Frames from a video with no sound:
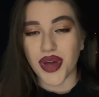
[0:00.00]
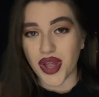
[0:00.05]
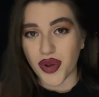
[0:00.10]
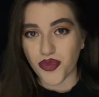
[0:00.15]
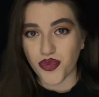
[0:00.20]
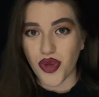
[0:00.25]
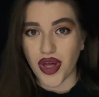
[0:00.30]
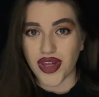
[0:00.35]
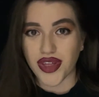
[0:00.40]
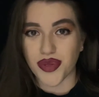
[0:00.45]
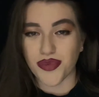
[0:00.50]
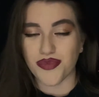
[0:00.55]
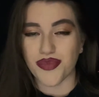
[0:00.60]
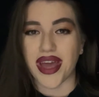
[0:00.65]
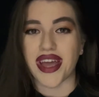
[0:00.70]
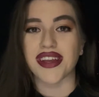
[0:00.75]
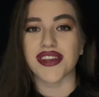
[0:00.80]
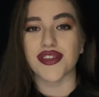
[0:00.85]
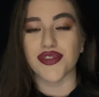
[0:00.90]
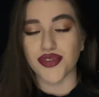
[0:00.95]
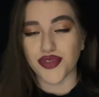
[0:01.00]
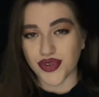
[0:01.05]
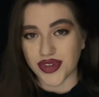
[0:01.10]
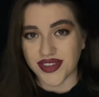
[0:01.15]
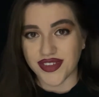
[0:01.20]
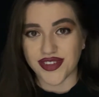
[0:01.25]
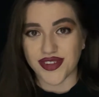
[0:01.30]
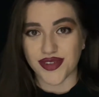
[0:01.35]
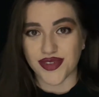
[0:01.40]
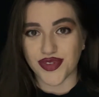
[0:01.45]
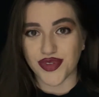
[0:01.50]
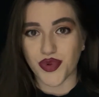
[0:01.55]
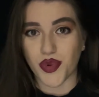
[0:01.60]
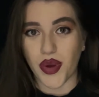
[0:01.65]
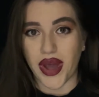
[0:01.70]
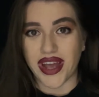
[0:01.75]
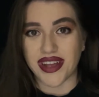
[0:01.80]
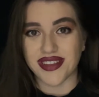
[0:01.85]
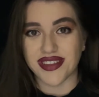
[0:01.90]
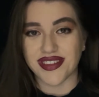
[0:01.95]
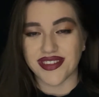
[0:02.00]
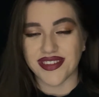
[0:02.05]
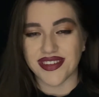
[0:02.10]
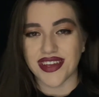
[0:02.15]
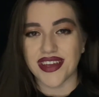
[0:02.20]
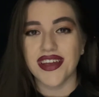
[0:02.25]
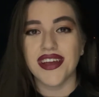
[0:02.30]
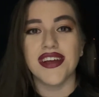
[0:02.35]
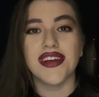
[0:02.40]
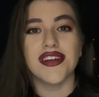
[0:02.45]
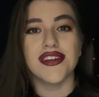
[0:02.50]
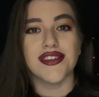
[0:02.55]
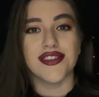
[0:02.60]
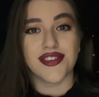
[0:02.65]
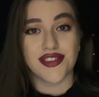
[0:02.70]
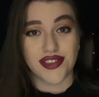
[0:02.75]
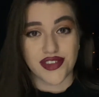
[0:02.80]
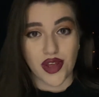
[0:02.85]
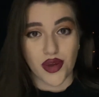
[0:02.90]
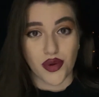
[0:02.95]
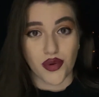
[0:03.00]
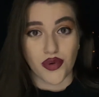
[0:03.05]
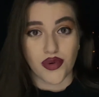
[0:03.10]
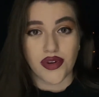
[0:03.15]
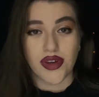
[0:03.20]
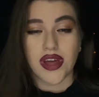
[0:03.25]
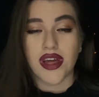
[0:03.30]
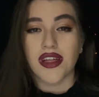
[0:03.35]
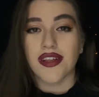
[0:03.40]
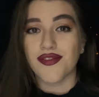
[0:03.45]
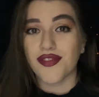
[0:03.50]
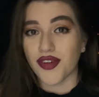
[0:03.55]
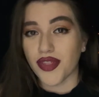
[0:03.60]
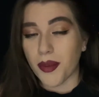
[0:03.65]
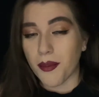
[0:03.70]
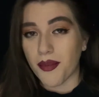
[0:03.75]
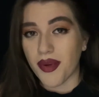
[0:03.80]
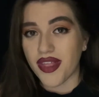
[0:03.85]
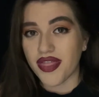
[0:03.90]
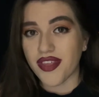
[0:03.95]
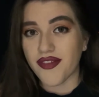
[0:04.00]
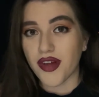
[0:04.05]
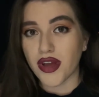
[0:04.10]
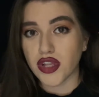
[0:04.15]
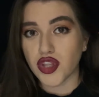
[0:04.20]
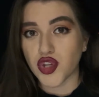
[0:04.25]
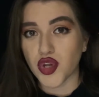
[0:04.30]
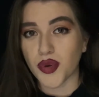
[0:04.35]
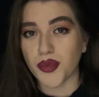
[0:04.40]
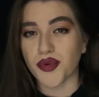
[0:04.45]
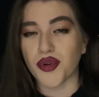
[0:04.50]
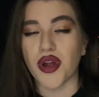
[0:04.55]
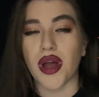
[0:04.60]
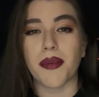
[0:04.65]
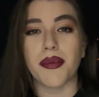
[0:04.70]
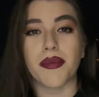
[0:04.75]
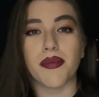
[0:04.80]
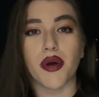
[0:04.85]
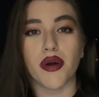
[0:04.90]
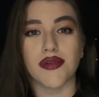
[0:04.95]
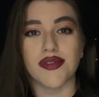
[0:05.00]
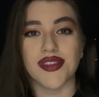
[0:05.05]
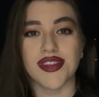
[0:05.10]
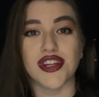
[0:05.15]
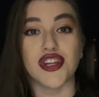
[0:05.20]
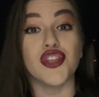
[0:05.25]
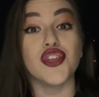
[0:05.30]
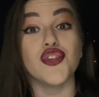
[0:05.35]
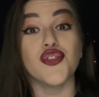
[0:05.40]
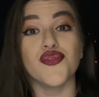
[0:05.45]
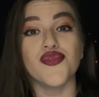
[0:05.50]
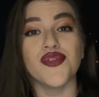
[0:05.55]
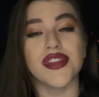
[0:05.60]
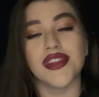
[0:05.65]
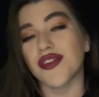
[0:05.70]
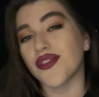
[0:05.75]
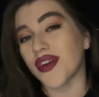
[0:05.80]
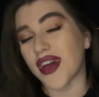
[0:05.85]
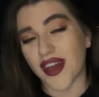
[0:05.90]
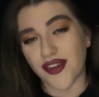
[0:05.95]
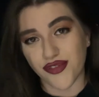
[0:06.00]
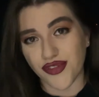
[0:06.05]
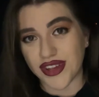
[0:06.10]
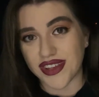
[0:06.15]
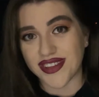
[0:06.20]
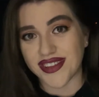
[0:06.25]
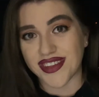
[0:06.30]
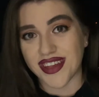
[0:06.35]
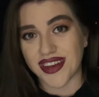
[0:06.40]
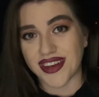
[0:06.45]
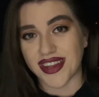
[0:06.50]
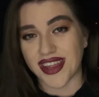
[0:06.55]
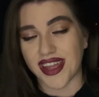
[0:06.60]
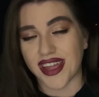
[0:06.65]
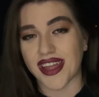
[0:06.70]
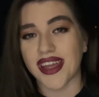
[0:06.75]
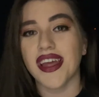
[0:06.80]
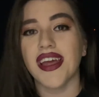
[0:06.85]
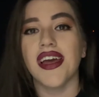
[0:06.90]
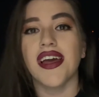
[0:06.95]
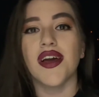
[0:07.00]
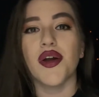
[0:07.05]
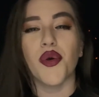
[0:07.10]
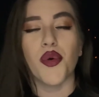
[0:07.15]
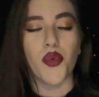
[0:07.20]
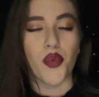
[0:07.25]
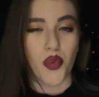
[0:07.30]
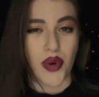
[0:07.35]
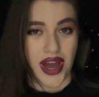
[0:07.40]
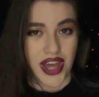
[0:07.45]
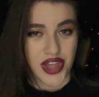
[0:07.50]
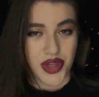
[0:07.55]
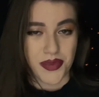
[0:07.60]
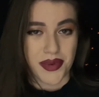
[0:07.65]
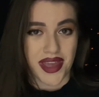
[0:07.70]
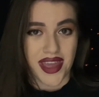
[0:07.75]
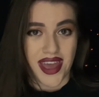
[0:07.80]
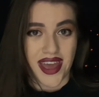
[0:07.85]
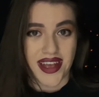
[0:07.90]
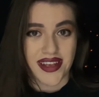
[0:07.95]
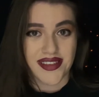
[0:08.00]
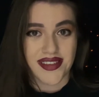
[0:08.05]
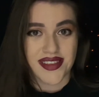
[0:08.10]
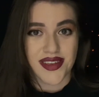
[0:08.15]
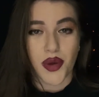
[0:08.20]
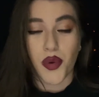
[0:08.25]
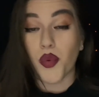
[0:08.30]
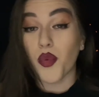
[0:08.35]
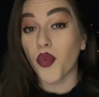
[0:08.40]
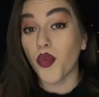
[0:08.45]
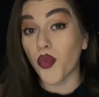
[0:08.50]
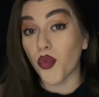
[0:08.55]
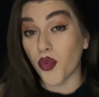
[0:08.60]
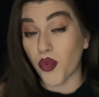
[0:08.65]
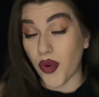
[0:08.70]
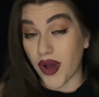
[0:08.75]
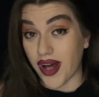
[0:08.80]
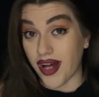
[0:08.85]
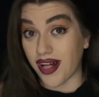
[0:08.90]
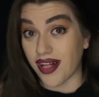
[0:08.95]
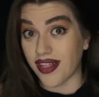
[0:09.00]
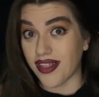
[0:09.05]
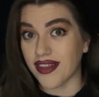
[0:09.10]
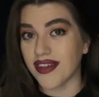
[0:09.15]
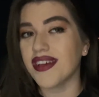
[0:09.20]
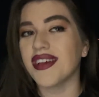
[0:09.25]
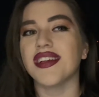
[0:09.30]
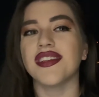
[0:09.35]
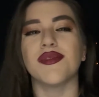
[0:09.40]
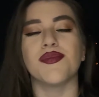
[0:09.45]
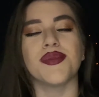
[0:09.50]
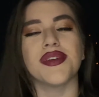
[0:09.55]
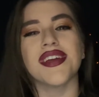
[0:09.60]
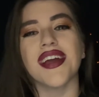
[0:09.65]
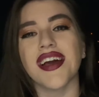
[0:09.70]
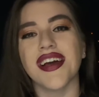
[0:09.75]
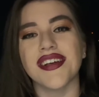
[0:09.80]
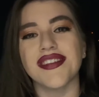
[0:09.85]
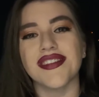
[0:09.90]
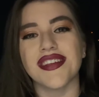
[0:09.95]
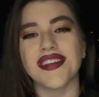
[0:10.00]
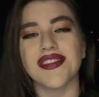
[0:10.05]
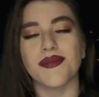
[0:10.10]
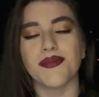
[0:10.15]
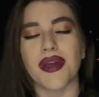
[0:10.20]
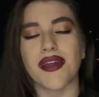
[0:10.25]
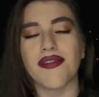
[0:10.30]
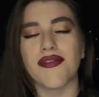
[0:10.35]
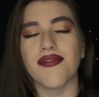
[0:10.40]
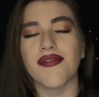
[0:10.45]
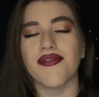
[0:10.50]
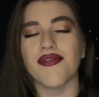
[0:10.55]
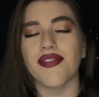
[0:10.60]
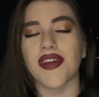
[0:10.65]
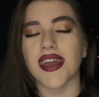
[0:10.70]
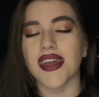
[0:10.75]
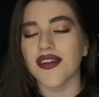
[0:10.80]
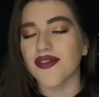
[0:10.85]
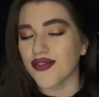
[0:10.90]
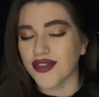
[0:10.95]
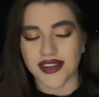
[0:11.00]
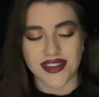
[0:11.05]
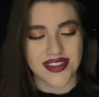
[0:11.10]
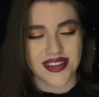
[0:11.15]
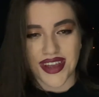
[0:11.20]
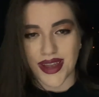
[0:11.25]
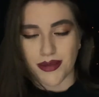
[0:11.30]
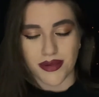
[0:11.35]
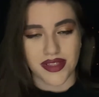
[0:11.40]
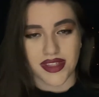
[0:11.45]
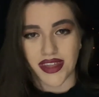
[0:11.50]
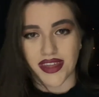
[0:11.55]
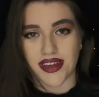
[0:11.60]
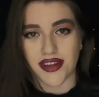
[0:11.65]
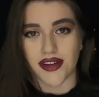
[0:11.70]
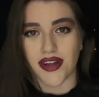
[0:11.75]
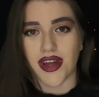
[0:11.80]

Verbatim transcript: and welcome back to Crystal's Quest. So, for the month of October, I'll be posting a new video every Sunday. Why, you may ask? Well, it's because it's my favorite time of the year.